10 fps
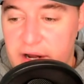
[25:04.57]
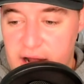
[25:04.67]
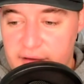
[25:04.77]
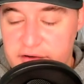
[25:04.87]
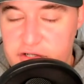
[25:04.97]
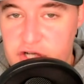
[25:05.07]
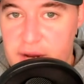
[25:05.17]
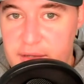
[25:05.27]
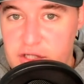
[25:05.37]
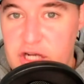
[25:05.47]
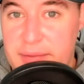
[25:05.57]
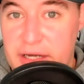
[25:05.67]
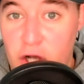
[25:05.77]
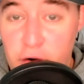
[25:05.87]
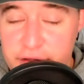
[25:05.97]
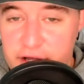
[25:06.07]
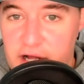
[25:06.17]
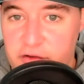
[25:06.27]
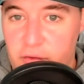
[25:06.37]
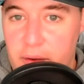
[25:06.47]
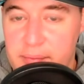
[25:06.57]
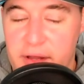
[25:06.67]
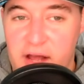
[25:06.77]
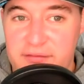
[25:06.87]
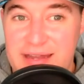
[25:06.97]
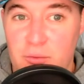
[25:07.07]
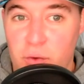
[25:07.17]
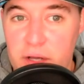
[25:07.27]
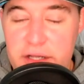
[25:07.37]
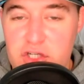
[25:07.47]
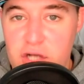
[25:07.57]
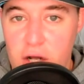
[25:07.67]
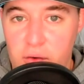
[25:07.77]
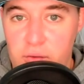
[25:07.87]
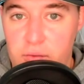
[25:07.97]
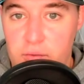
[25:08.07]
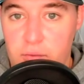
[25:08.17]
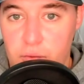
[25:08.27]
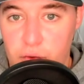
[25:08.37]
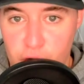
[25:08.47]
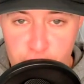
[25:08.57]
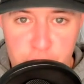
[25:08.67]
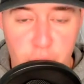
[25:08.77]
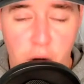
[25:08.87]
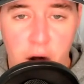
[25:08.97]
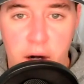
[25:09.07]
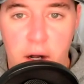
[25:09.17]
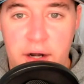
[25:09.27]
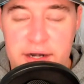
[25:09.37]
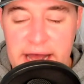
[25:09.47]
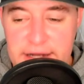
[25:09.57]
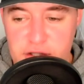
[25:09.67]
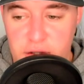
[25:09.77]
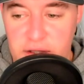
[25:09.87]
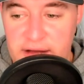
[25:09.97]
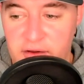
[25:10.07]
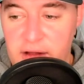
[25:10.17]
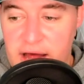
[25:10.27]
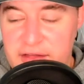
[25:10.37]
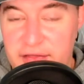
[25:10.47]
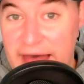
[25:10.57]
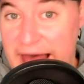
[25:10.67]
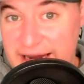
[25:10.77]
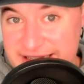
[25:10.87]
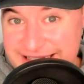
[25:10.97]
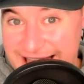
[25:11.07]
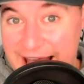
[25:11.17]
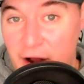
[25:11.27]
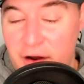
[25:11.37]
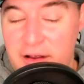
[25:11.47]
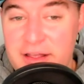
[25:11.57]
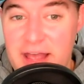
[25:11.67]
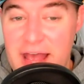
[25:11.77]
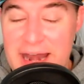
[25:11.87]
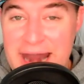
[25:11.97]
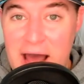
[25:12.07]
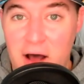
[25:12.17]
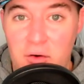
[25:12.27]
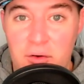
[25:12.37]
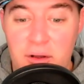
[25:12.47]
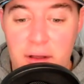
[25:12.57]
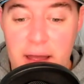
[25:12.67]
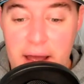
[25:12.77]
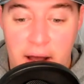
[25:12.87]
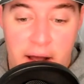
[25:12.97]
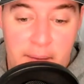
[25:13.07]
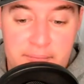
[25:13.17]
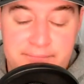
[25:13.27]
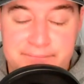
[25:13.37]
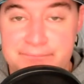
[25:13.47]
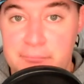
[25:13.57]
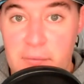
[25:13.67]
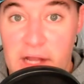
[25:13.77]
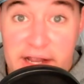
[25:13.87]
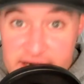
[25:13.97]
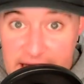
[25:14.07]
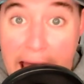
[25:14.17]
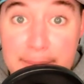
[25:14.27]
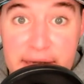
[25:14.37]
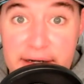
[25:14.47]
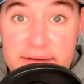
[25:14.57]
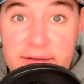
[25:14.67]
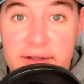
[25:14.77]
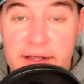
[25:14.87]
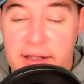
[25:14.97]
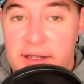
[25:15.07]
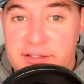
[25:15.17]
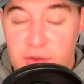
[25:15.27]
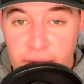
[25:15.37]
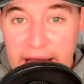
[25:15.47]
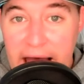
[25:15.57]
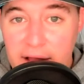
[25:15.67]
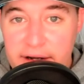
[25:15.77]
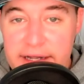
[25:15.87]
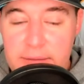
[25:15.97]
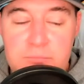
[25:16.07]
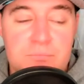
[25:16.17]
a conference championship, and go to the college football playoff and really show who you are on a national level. I think that is there. And now it can happen. It's a reality.